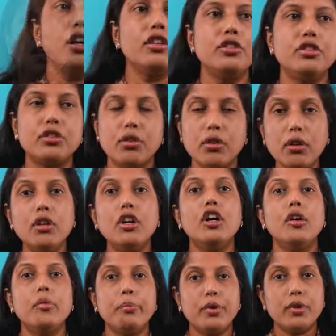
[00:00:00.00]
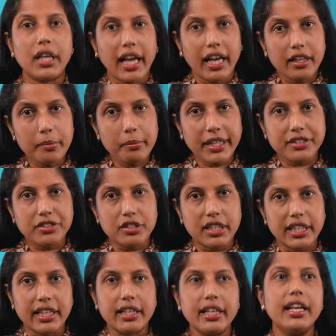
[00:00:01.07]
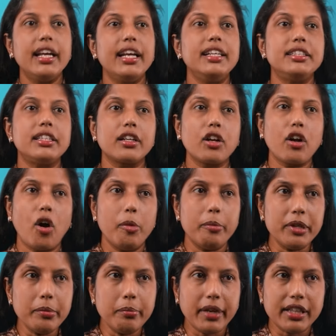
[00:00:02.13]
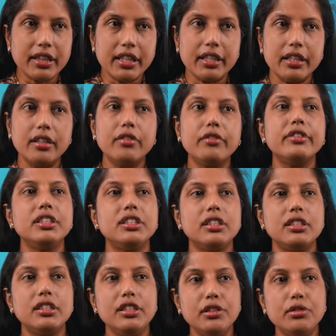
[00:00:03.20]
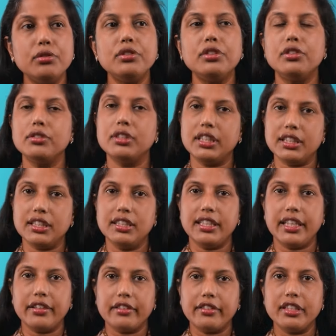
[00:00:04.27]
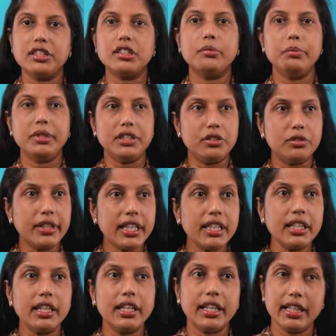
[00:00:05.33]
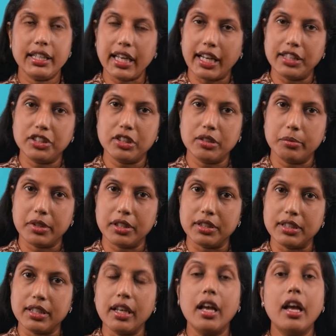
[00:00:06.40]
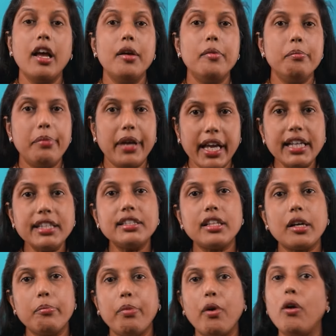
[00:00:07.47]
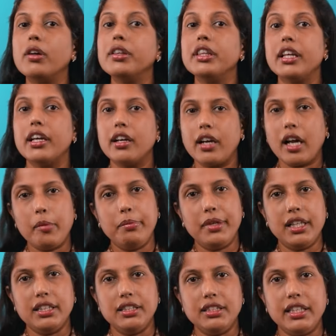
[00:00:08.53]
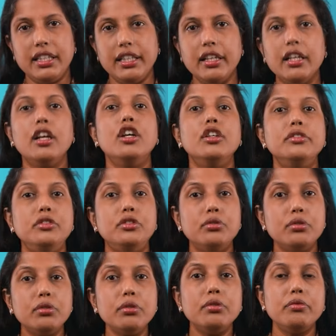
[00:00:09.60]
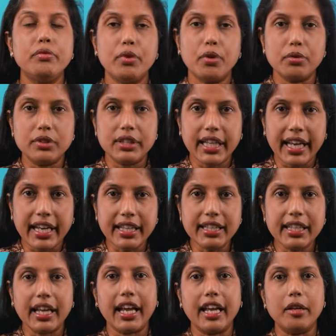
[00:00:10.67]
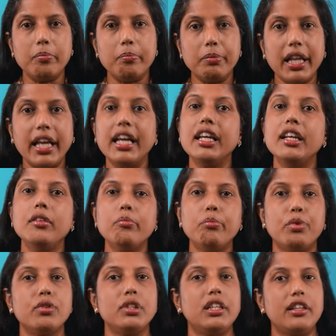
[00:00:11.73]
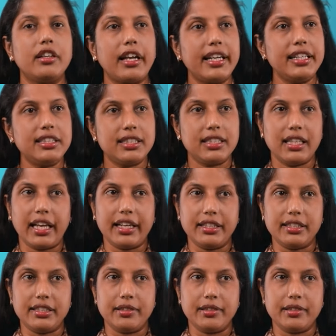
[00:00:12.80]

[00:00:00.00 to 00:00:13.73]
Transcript: So, polarimetry is a common method which is used to distinguish between enantiomers based upon their ability to rotate a plane polarized light.